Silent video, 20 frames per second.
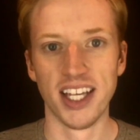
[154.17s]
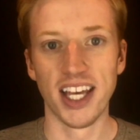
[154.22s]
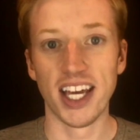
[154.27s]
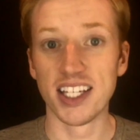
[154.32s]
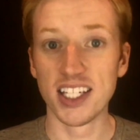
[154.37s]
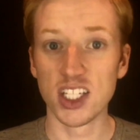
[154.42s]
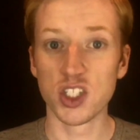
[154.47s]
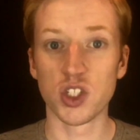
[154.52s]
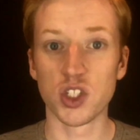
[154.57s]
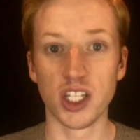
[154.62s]

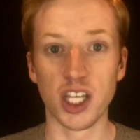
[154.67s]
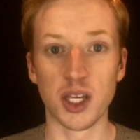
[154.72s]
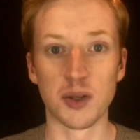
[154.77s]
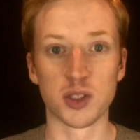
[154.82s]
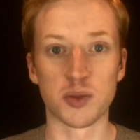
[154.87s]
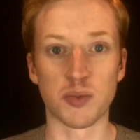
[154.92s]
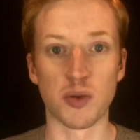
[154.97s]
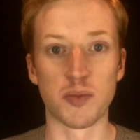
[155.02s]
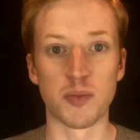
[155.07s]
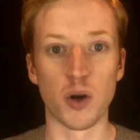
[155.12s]
Initially, it
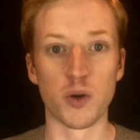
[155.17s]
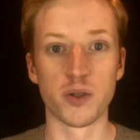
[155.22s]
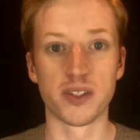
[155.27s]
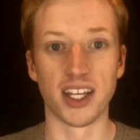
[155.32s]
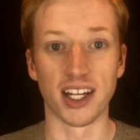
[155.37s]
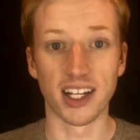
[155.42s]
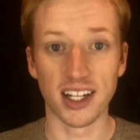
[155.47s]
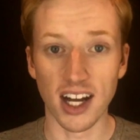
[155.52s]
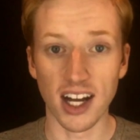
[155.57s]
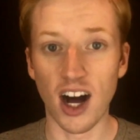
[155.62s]
was proposed
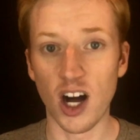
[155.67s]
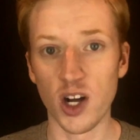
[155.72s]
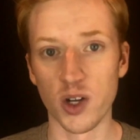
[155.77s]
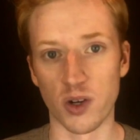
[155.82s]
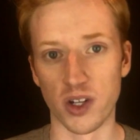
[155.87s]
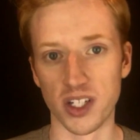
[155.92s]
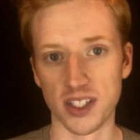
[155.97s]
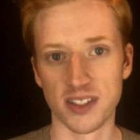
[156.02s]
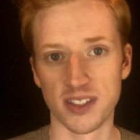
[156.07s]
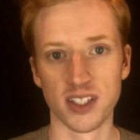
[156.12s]
that
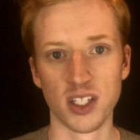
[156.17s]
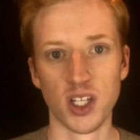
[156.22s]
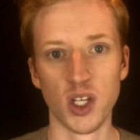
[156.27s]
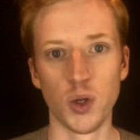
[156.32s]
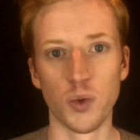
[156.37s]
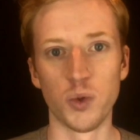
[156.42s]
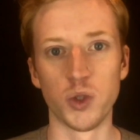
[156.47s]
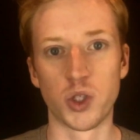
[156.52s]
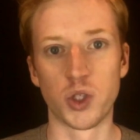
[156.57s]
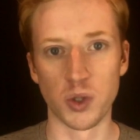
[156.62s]
Congress
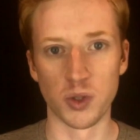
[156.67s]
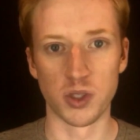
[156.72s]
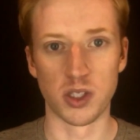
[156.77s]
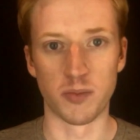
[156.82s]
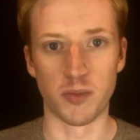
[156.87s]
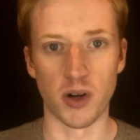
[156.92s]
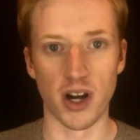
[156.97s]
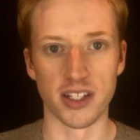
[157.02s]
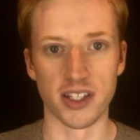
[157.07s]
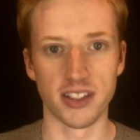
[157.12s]
would choose the
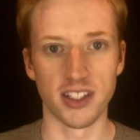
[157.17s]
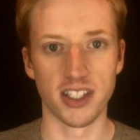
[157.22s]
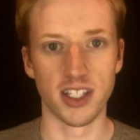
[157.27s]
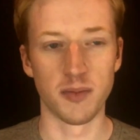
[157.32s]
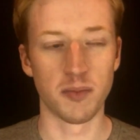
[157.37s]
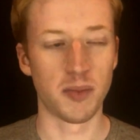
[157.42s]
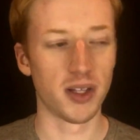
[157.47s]
president,